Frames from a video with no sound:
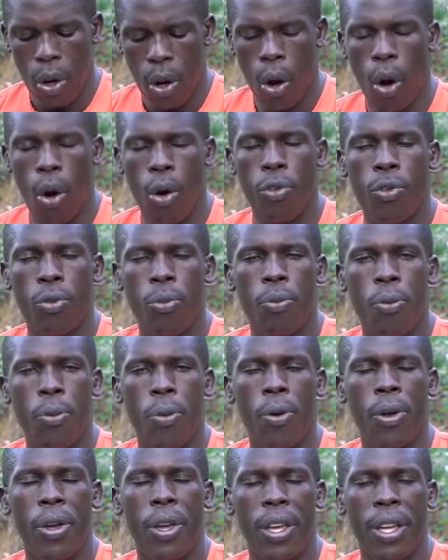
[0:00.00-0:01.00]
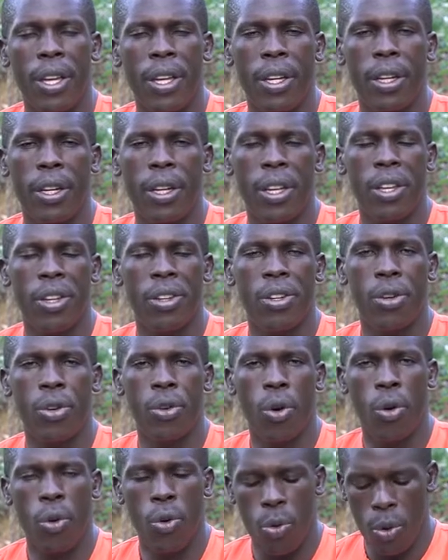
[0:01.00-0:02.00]
of praying in a
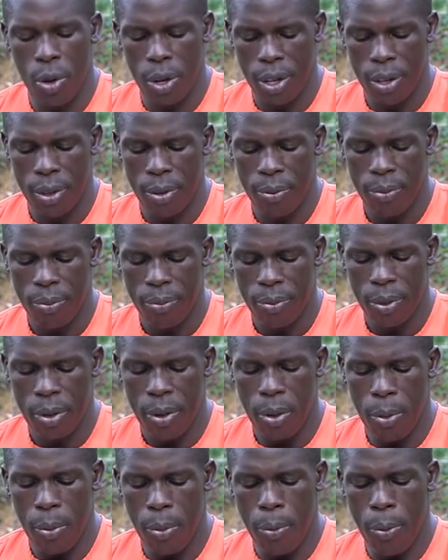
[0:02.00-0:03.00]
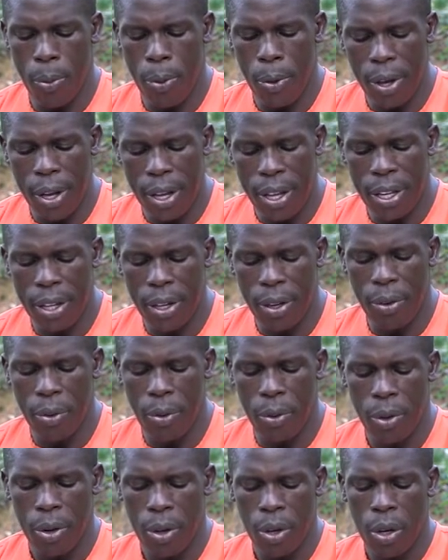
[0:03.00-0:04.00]
wrong way,
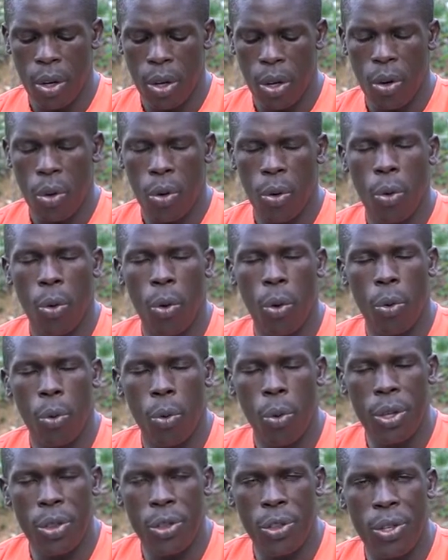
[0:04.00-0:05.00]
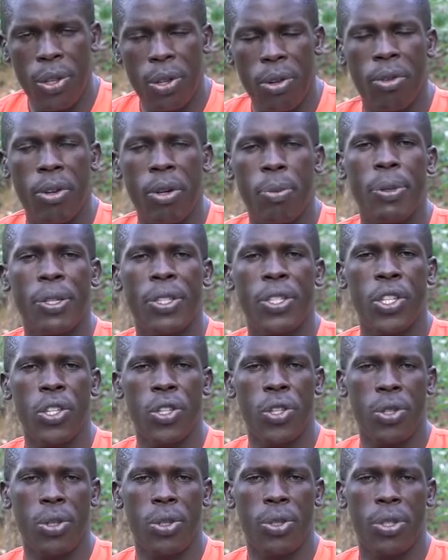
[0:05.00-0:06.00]
praying with
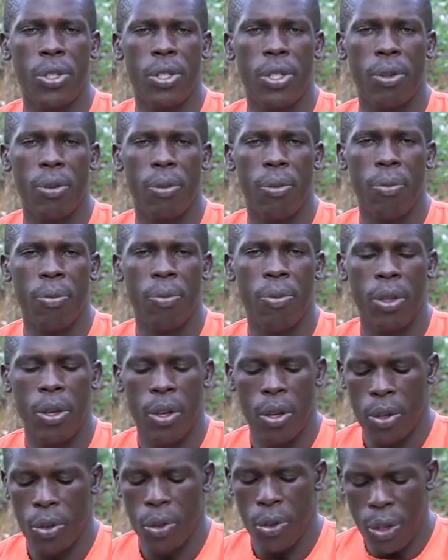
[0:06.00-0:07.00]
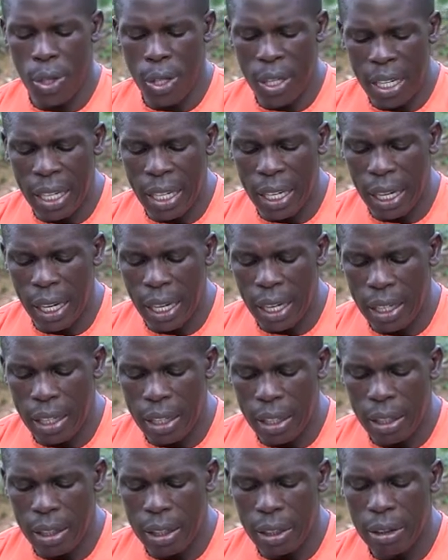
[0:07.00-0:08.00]
repetitions, thinking
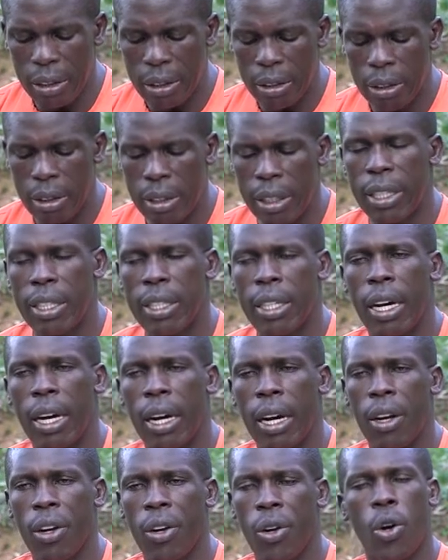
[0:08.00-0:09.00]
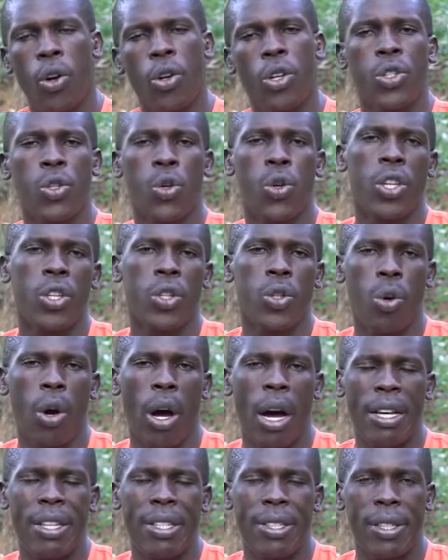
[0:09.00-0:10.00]
that God is going to
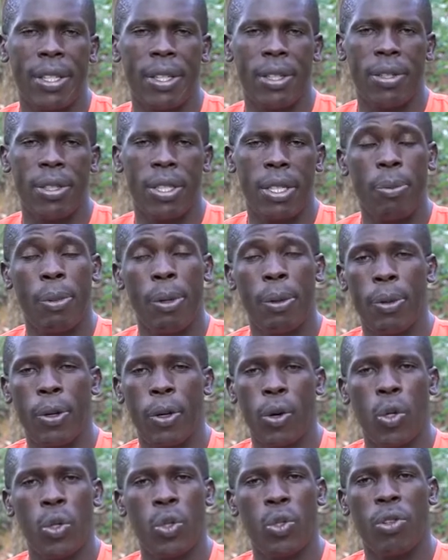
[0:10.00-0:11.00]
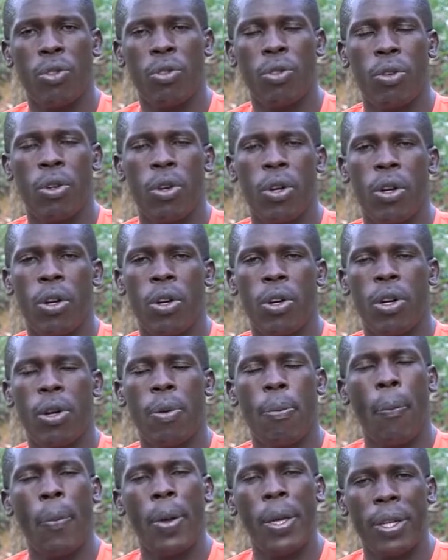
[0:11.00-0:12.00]
answer simply because you've
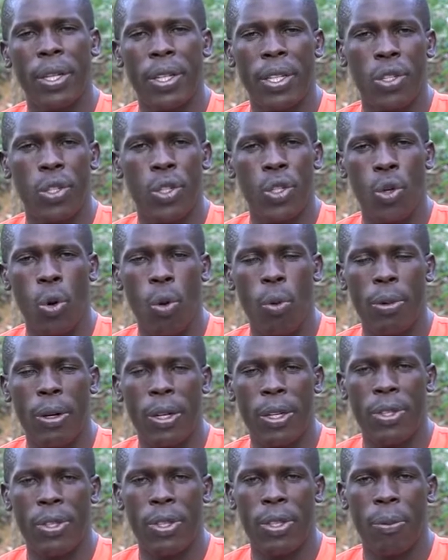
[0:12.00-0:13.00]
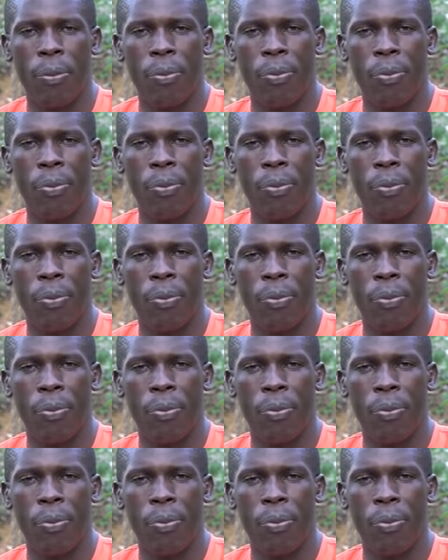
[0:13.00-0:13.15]
repeated it so much.